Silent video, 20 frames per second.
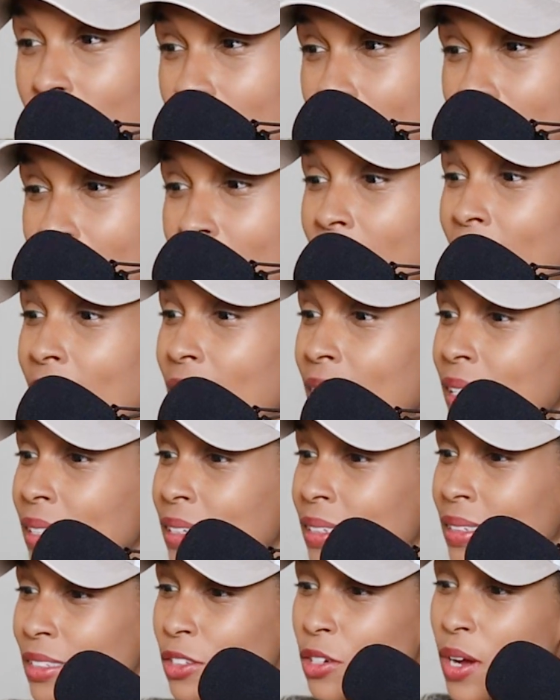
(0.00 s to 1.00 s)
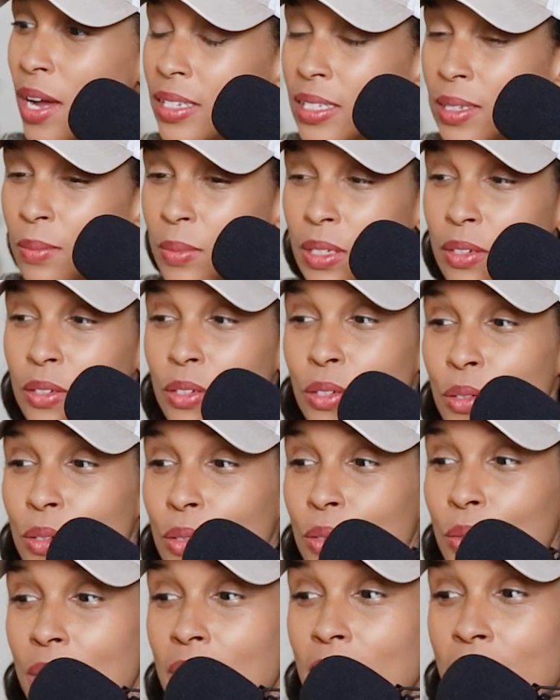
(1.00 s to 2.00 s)
like trying something
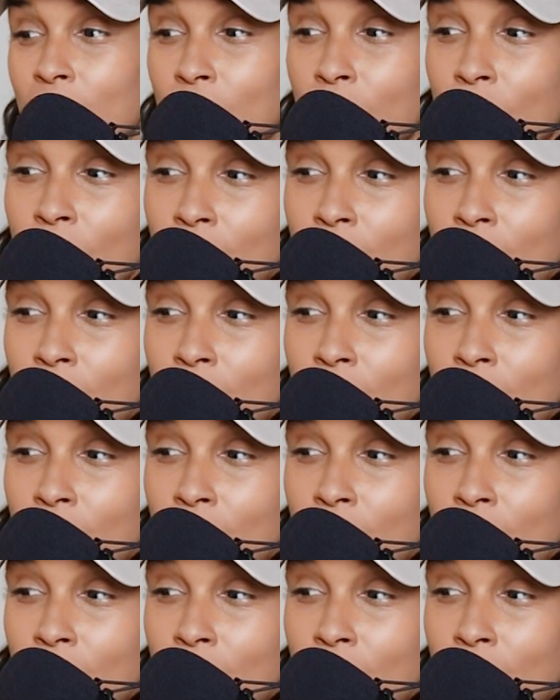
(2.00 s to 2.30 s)
new, eating their